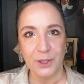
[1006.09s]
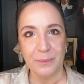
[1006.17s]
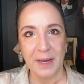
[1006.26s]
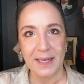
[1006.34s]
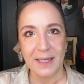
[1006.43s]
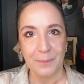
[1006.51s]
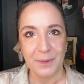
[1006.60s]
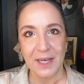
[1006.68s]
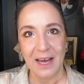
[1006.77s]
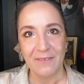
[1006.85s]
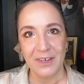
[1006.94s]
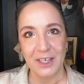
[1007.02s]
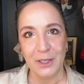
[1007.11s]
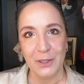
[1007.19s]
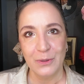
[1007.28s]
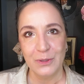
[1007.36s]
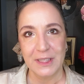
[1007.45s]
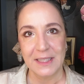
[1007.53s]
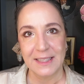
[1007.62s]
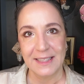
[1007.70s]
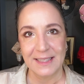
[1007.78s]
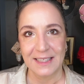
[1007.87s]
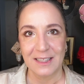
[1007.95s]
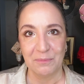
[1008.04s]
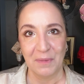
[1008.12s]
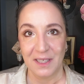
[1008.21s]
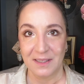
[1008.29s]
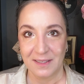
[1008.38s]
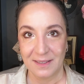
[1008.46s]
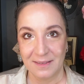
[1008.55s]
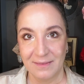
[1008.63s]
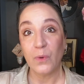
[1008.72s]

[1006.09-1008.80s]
your makeup you haven't used in 6 months.